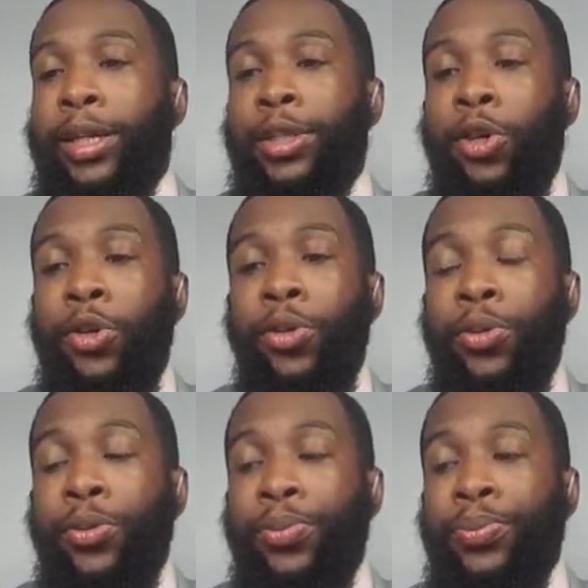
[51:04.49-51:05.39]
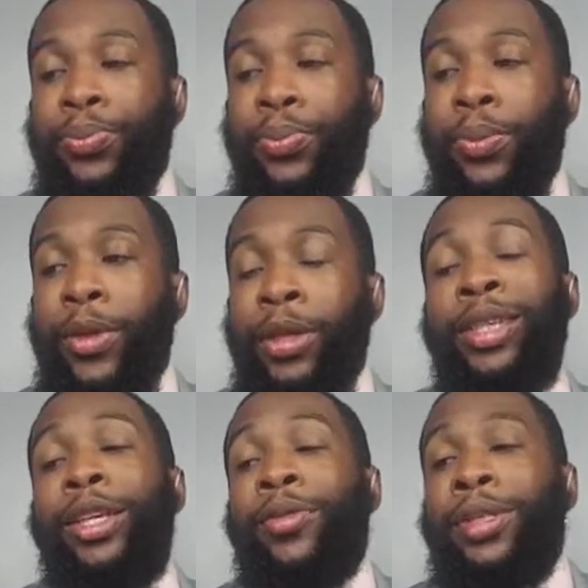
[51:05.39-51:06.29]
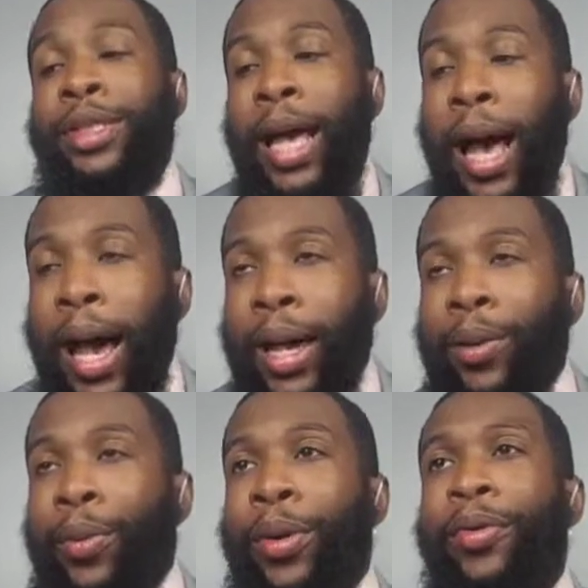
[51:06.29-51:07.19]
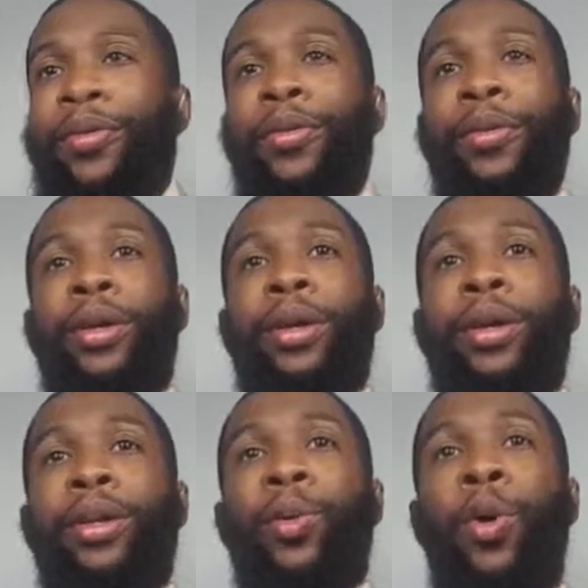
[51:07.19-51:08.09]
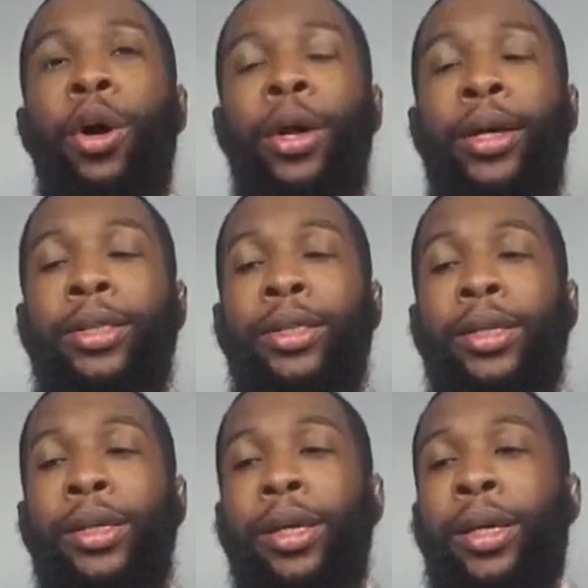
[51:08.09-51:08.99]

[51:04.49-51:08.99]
So, does he resign with the Warriors?